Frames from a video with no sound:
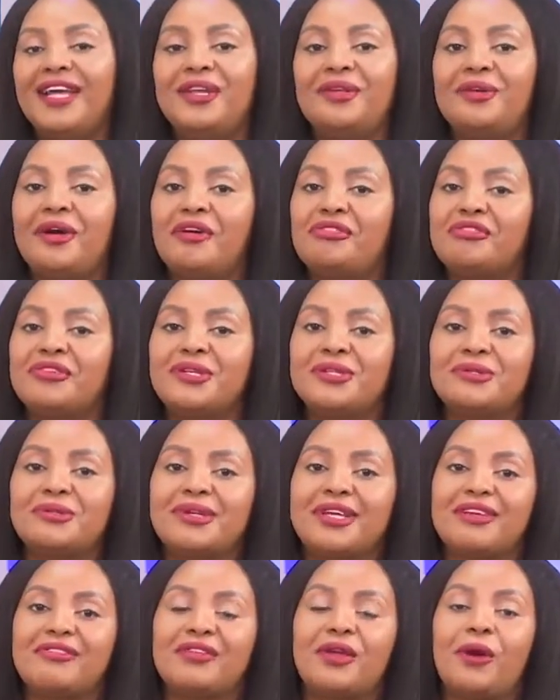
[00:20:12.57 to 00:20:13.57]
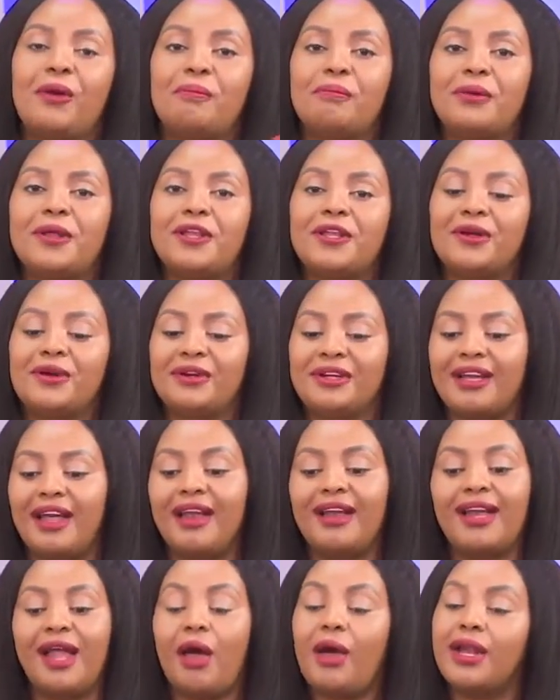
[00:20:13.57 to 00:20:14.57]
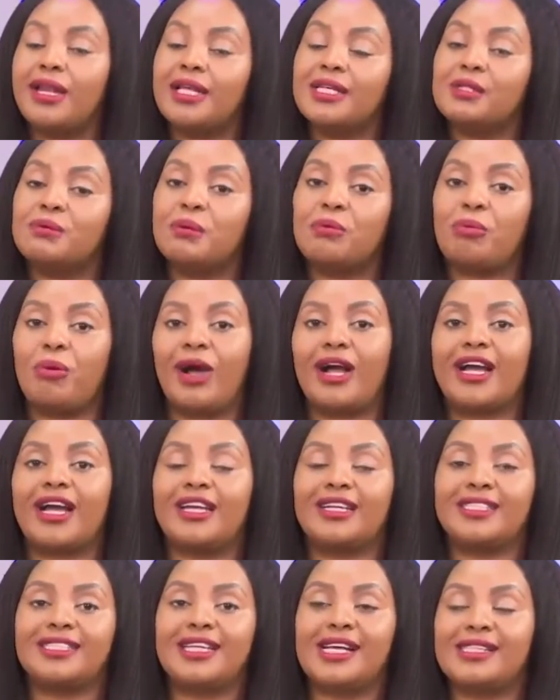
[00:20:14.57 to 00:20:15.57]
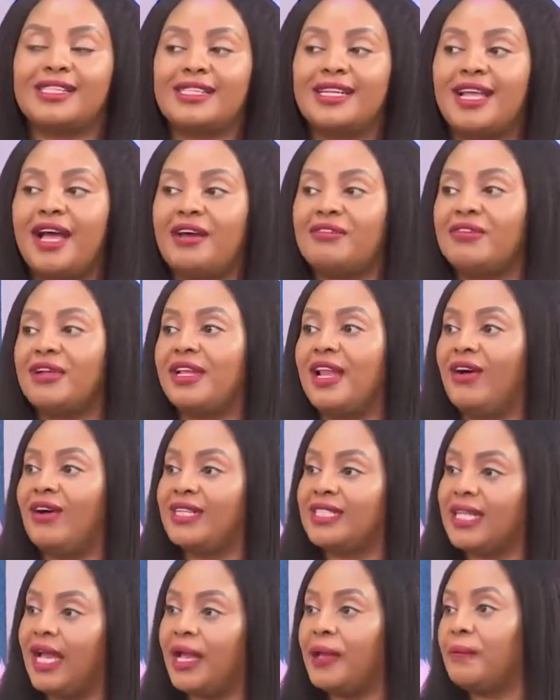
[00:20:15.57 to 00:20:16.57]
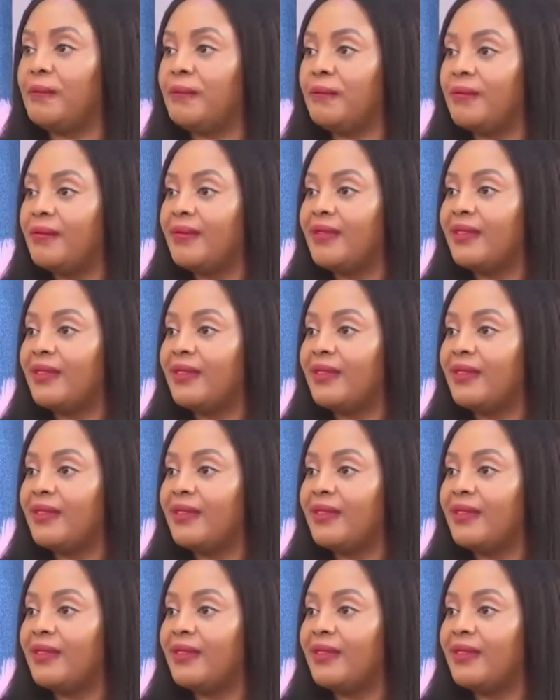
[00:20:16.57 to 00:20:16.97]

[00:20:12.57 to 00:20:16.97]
And you are free to give your opinion. And nowadays, people are courageous enough. In our time,